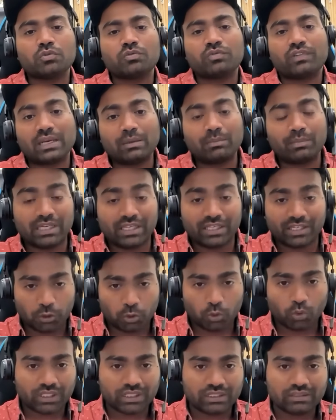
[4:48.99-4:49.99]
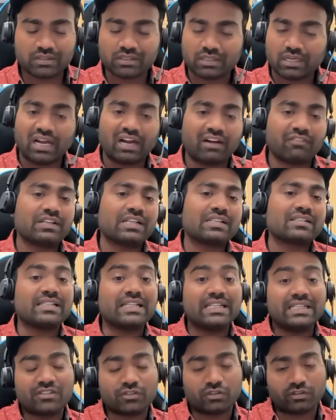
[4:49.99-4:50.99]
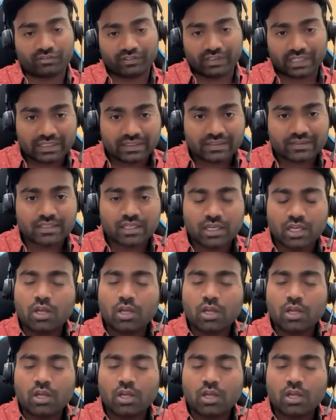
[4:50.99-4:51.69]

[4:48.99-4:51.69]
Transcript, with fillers: one million tokens after series of queries,